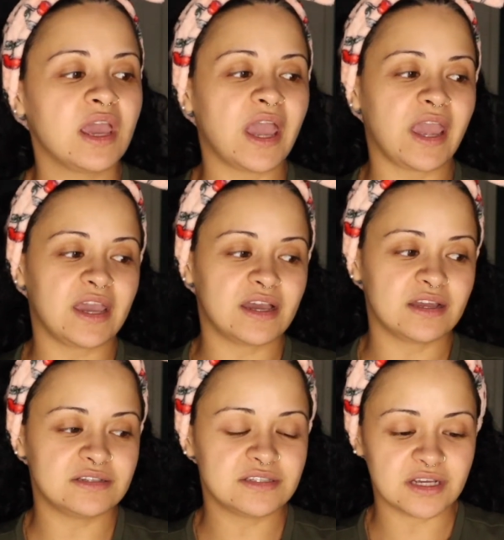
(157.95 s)

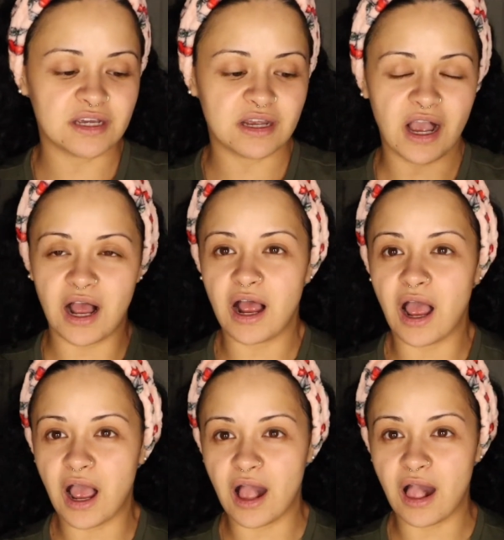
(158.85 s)
And
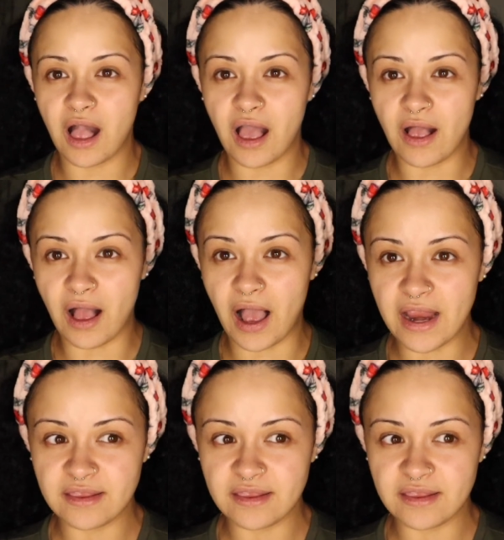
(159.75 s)
I